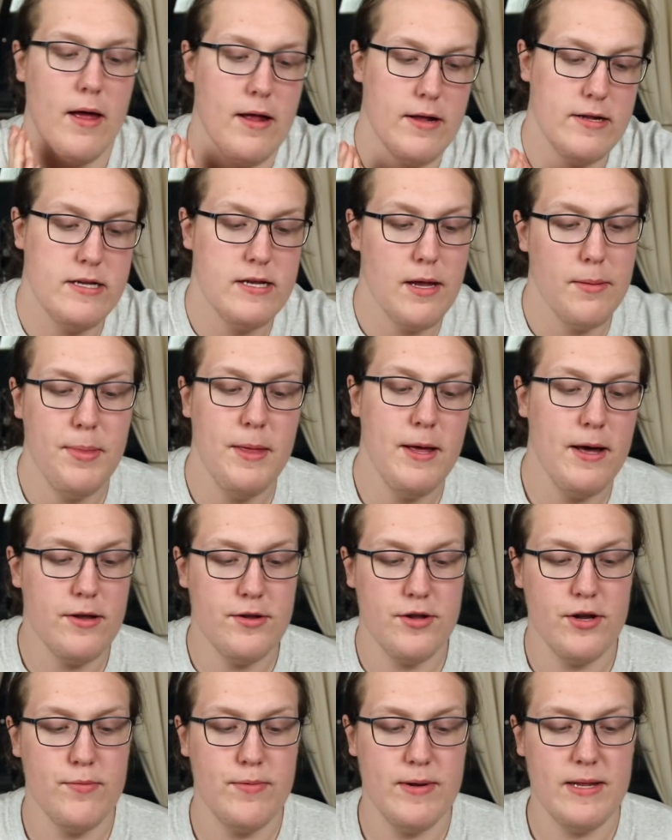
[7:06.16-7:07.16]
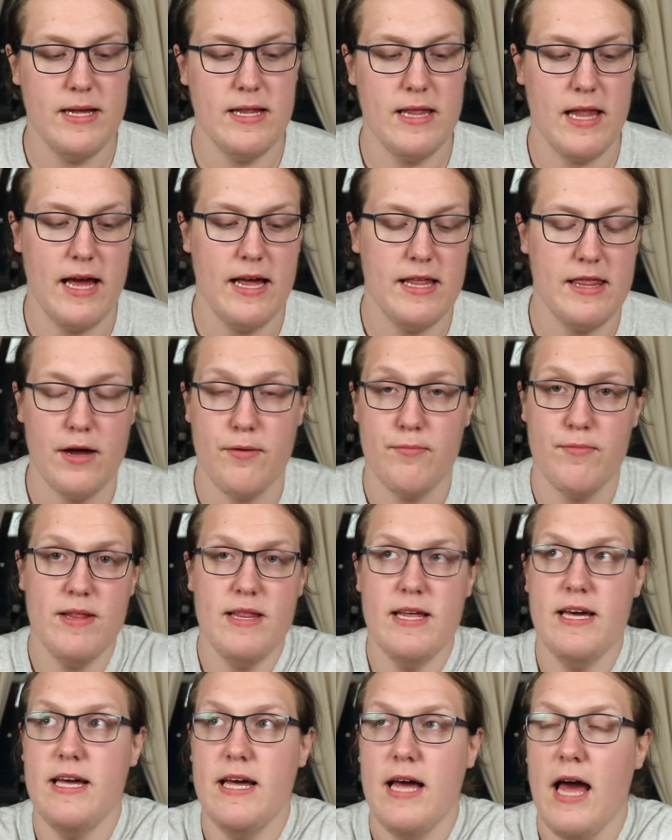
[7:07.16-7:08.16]
Something else I really like that
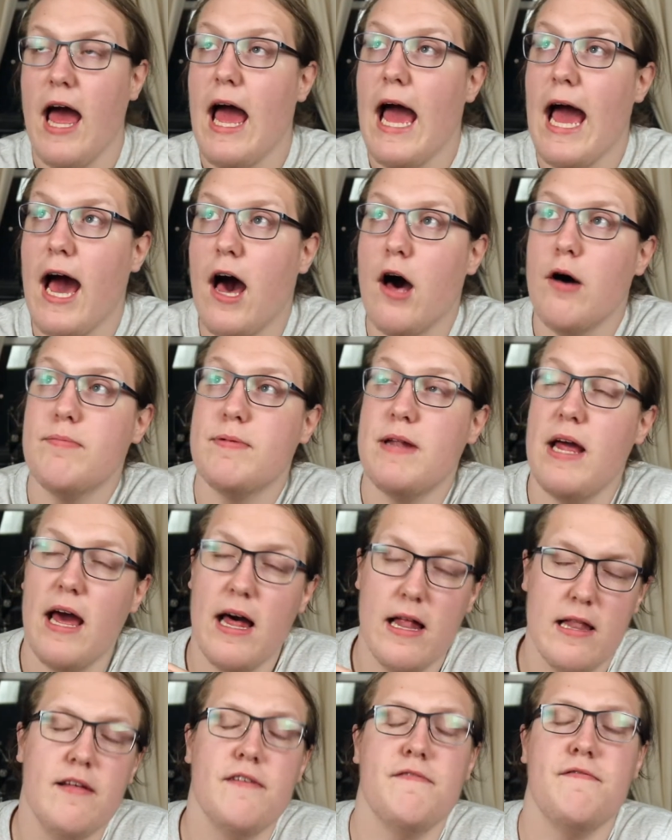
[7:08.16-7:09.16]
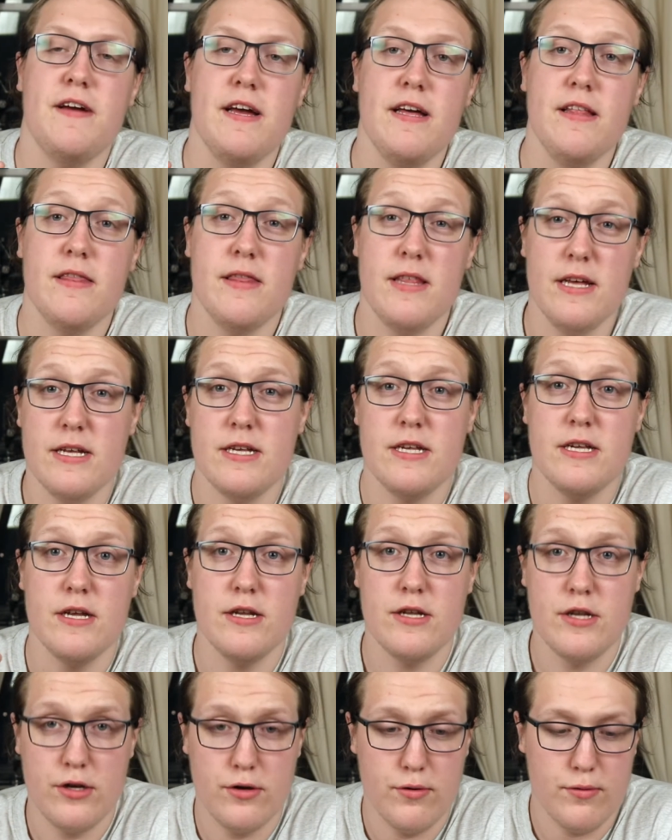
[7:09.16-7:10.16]
really helped elevate
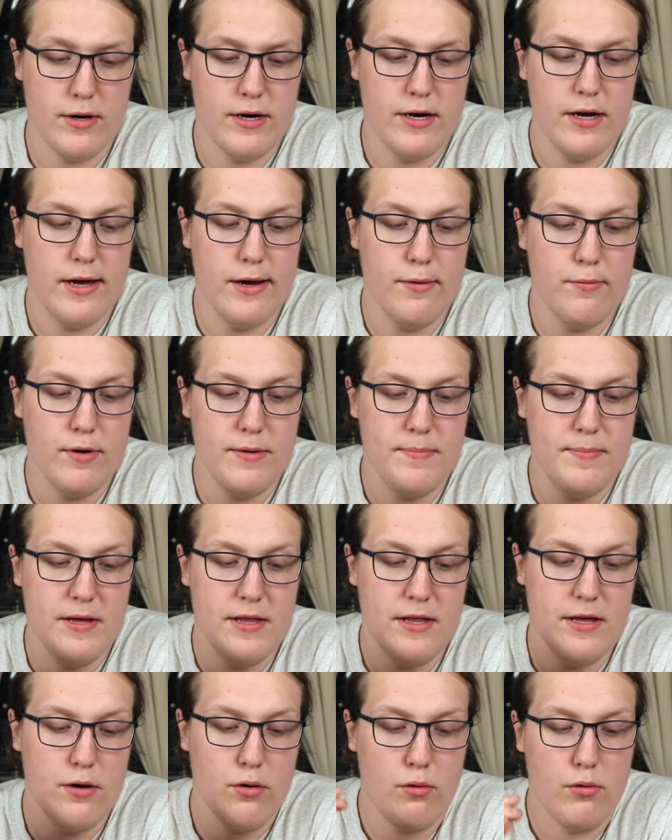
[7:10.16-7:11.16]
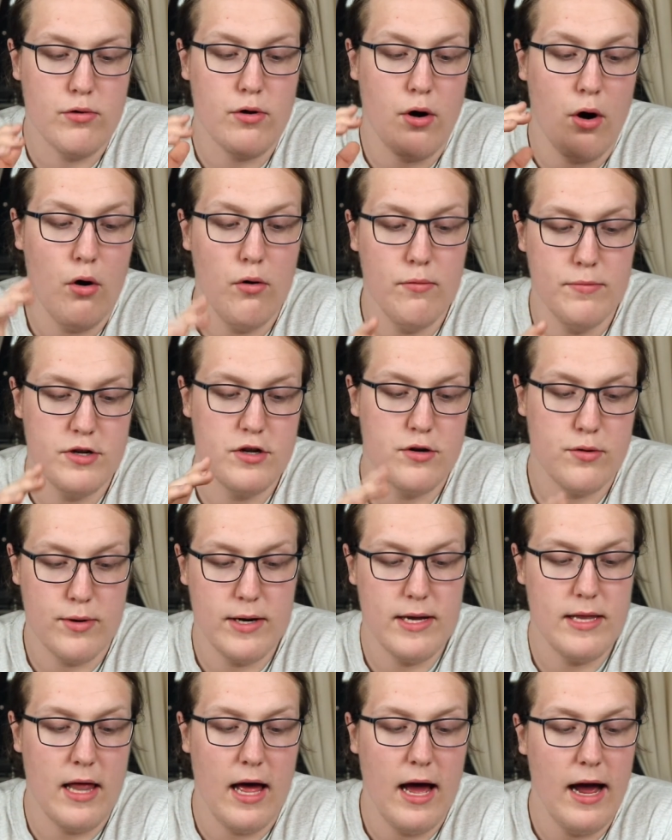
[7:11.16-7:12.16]
this story would be the old home
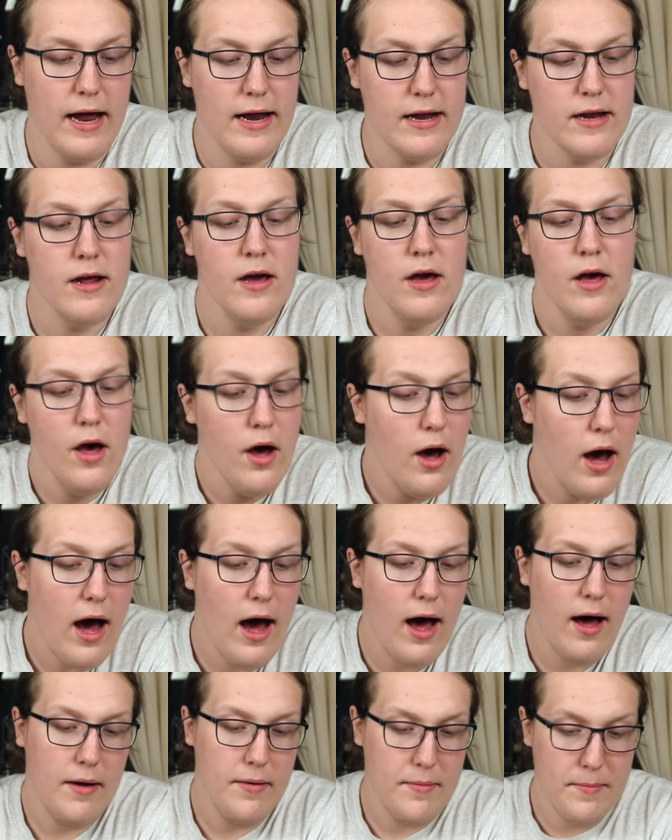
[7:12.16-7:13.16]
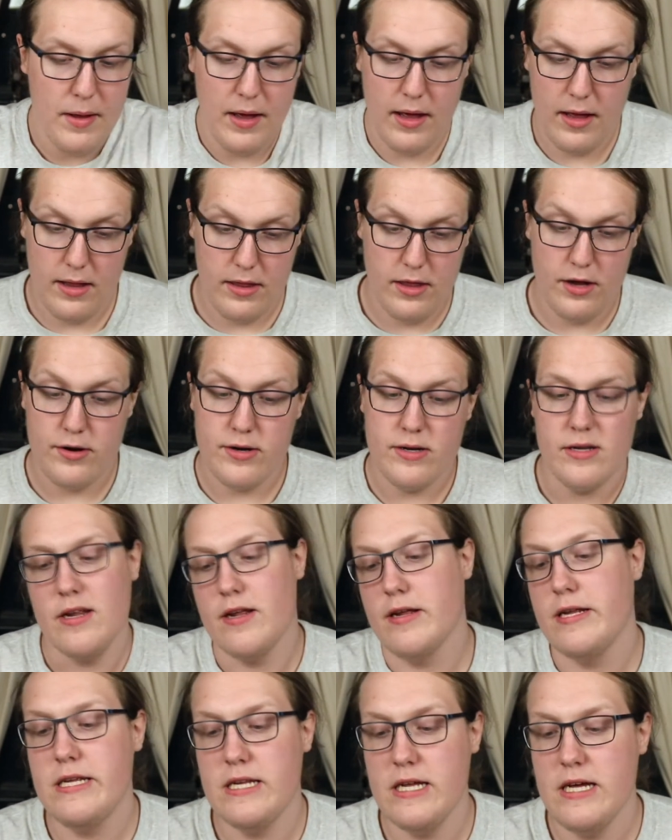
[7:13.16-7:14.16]
storyline. There is
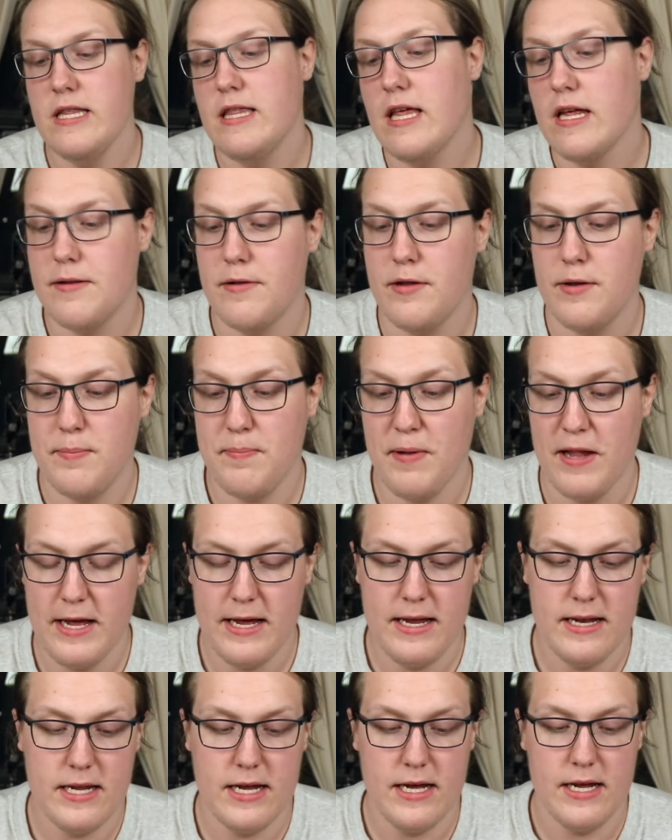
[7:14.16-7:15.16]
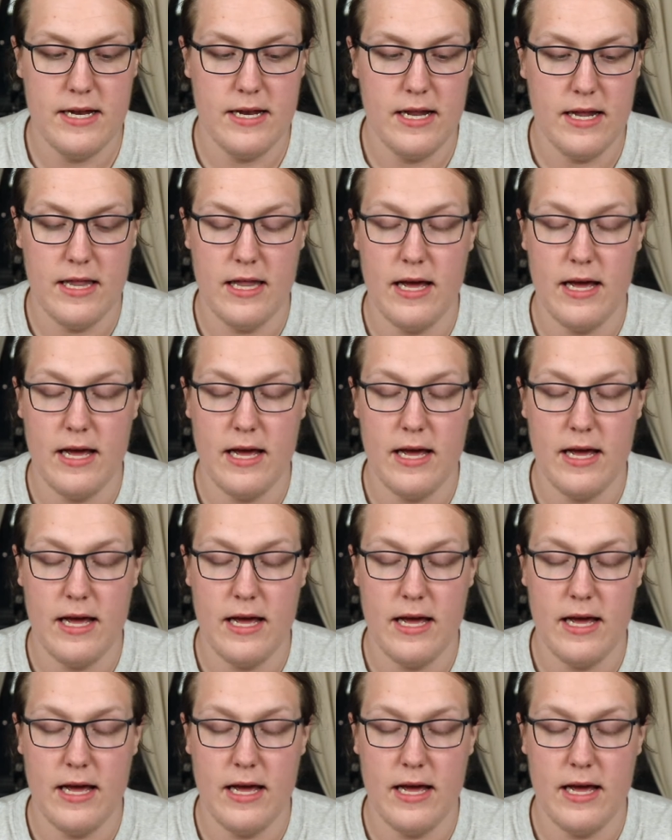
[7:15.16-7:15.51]
a seed that's planted,